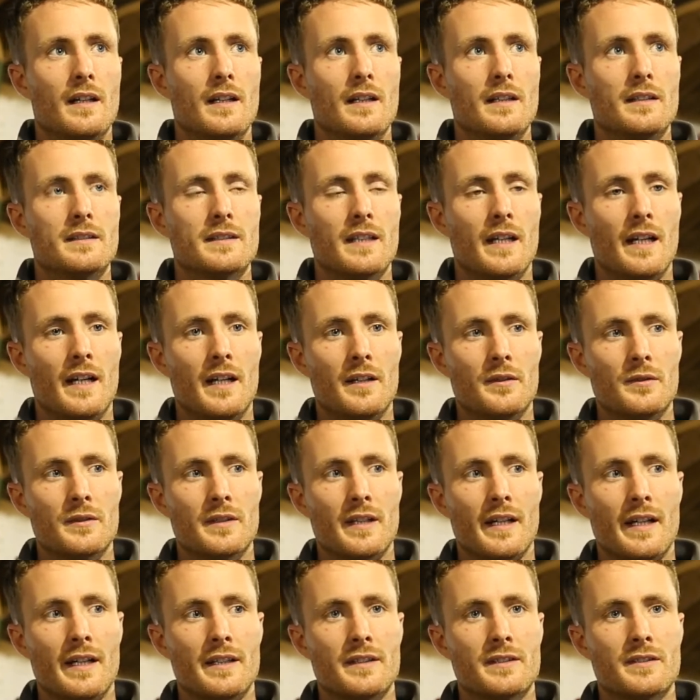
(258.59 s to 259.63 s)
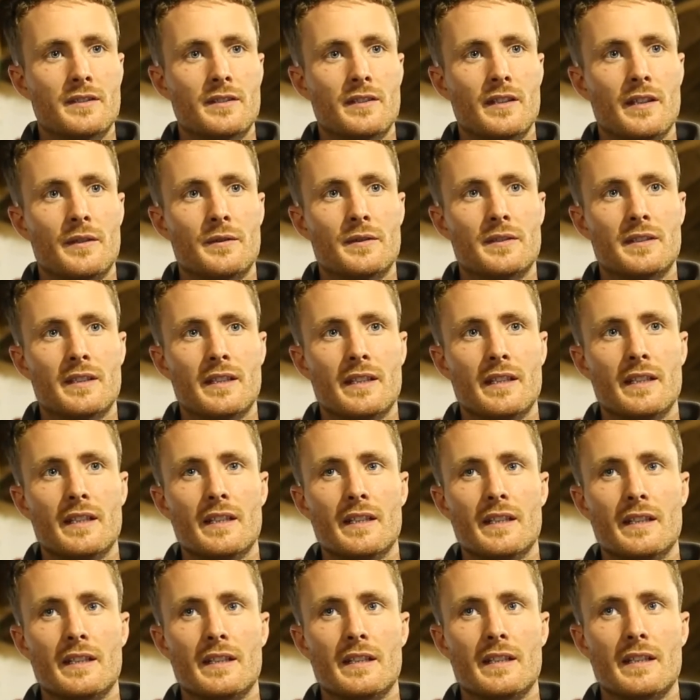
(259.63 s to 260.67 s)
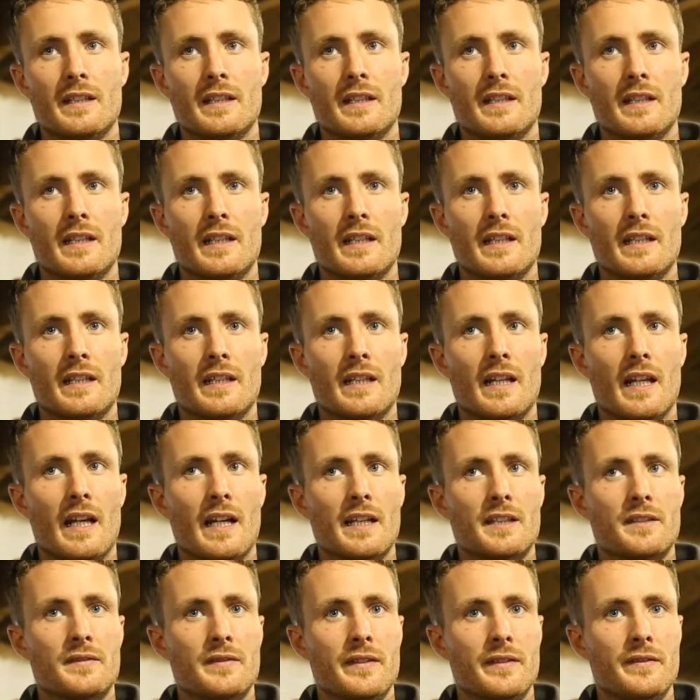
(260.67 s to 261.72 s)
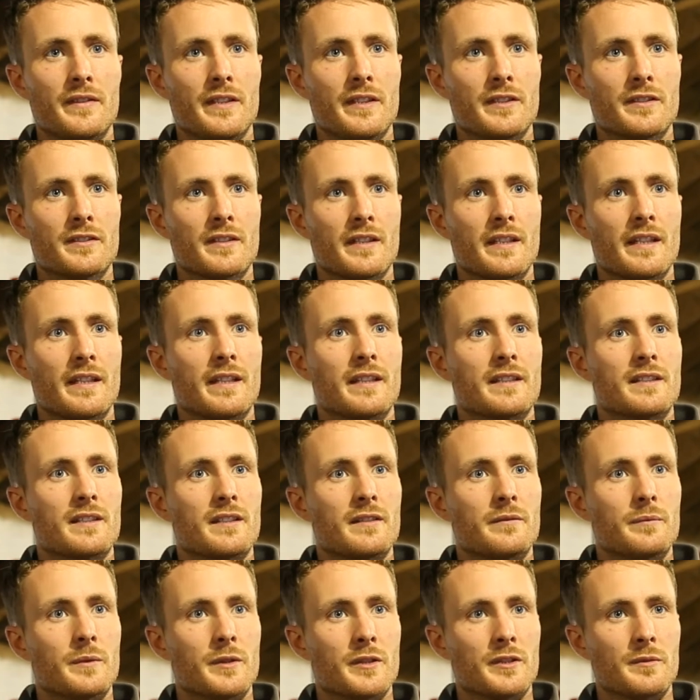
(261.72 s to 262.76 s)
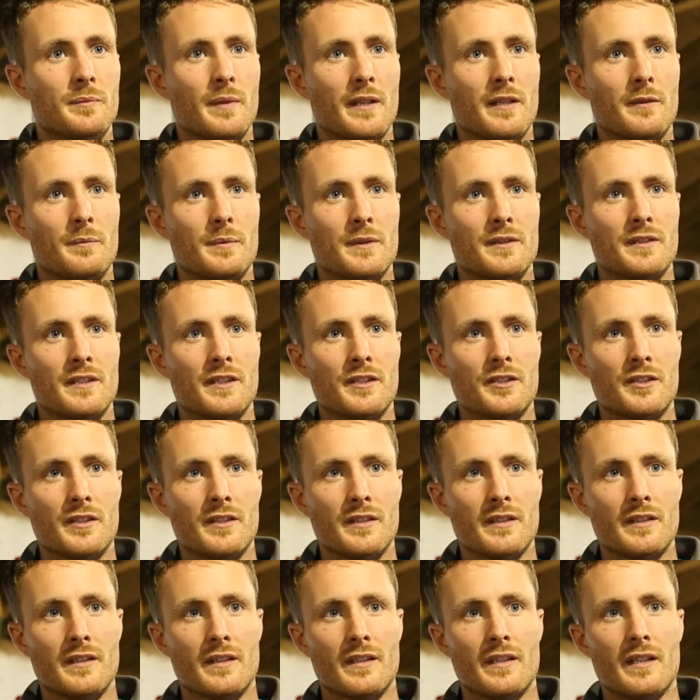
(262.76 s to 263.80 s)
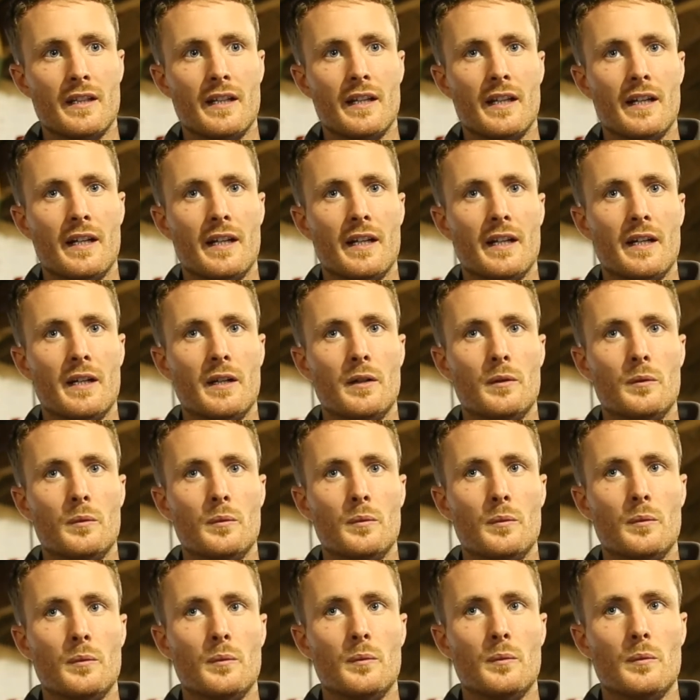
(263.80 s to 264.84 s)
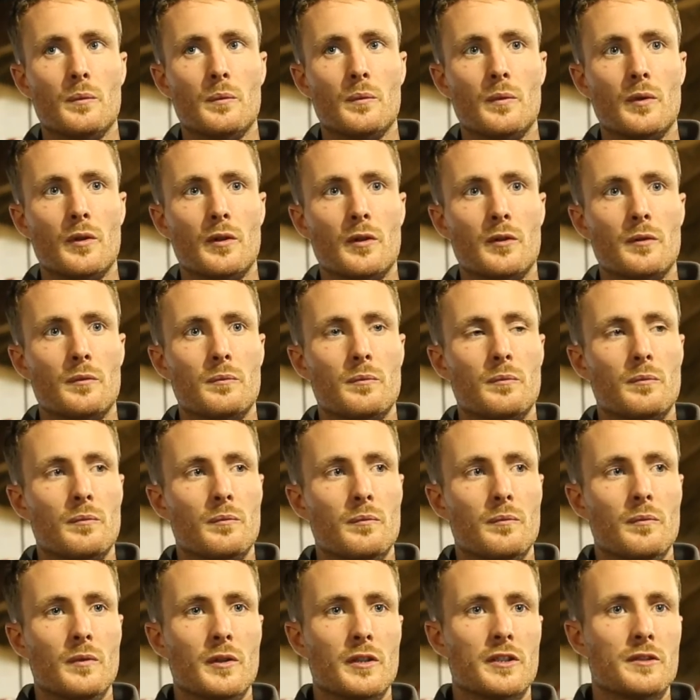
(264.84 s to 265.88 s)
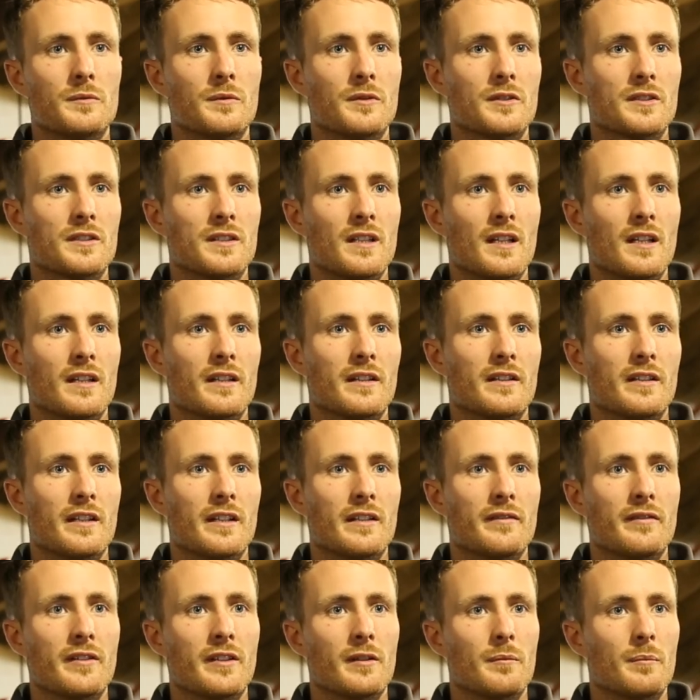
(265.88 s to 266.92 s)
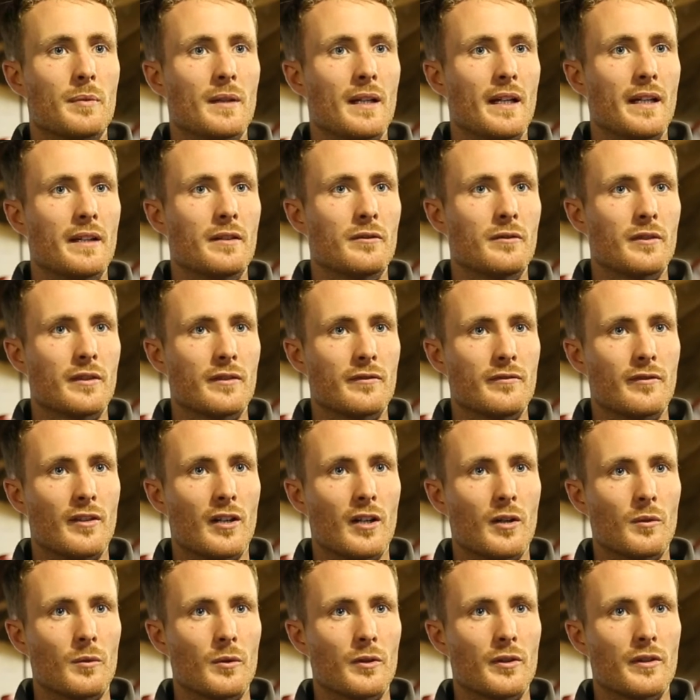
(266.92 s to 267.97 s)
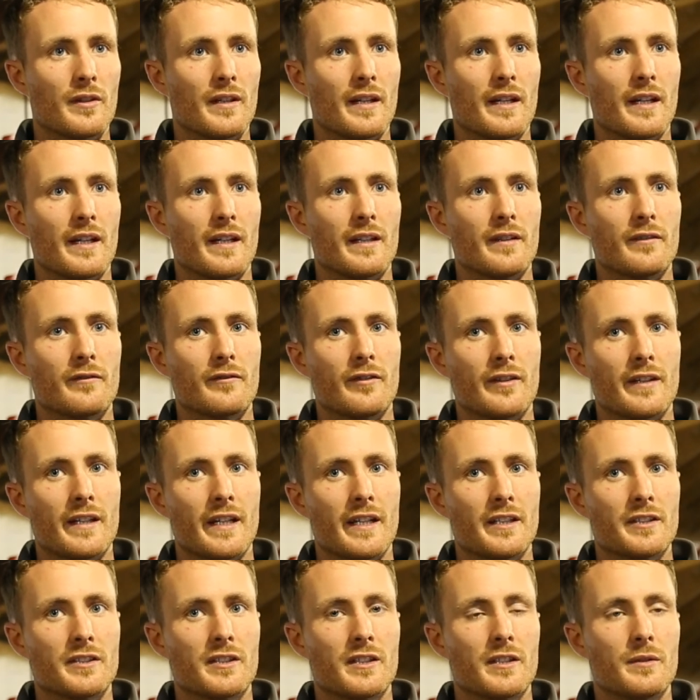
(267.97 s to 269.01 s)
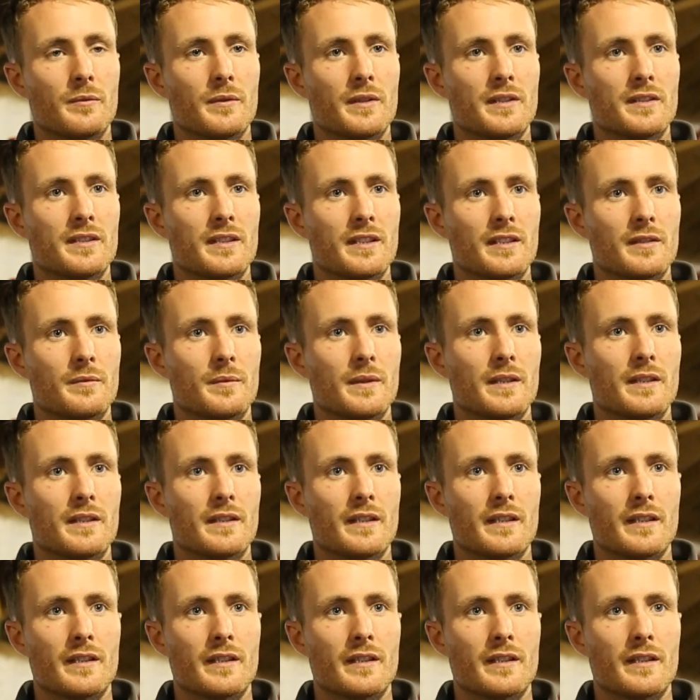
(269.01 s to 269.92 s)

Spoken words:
It's a hard one to answer. I would say in the last 50 years, I think it's in a much better position. We're much more solid kind of in our plan going forward, and financially we seem to be